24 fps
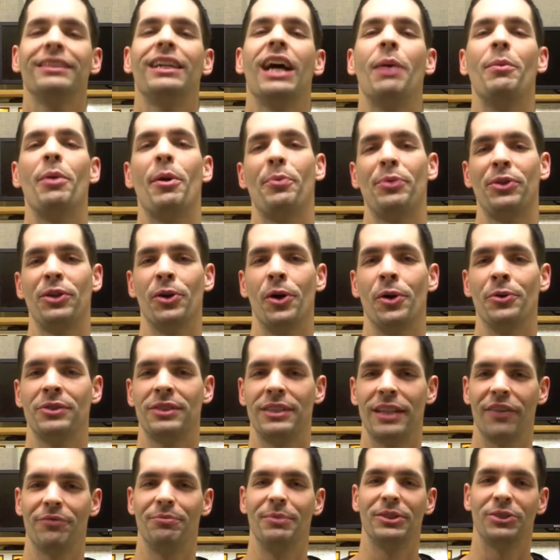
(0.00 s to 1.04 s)
Come up with your own
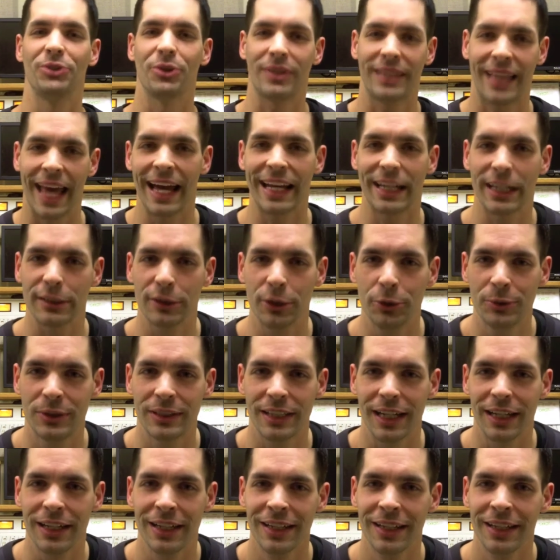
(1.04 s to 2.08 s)
stuff, Mr.
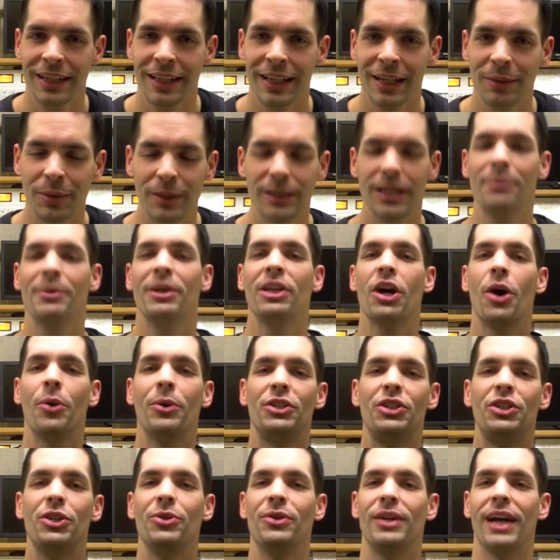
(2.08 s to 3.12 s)
Cakalusa. But let me know
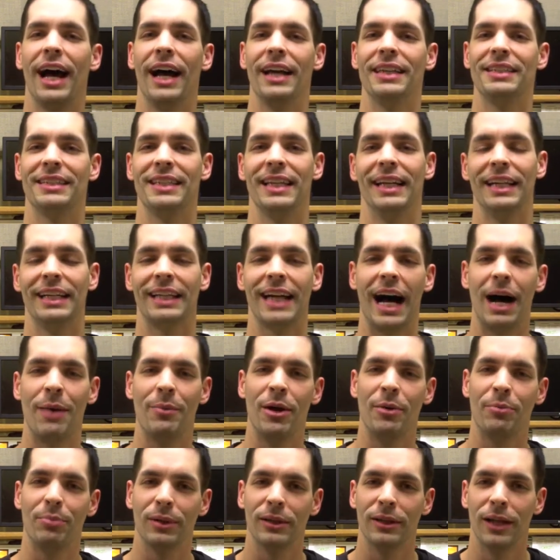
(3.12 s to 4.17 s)
what you guys think.
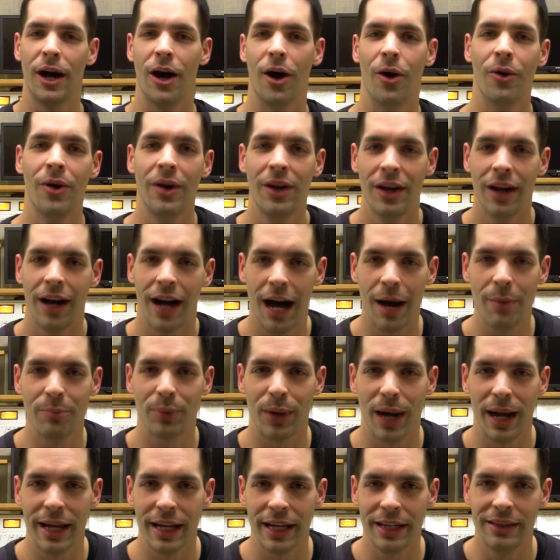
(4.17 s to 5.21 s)
Comment below. I'm
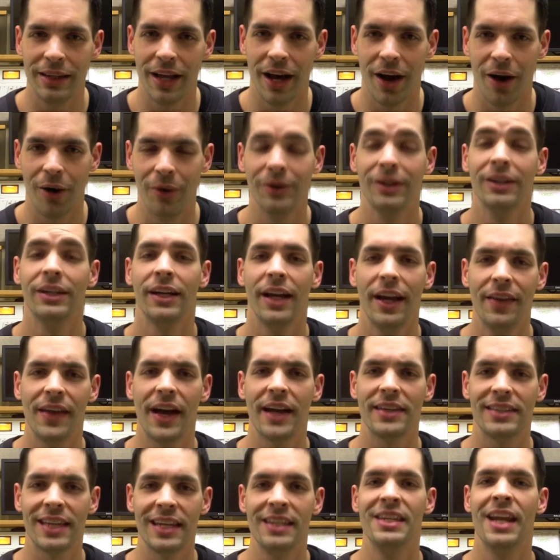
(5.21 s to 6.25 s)
Brian Noe, and
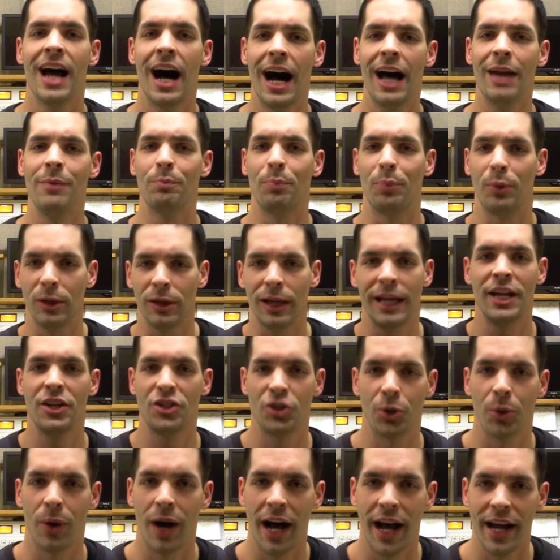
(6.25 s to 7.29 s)
that's a
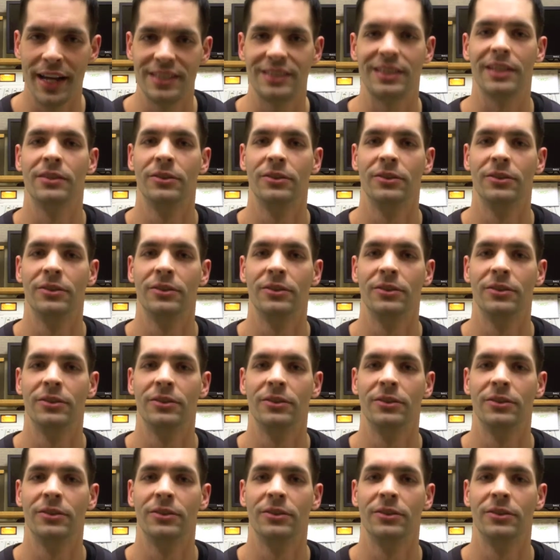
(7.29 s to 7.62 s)
non-plagiarized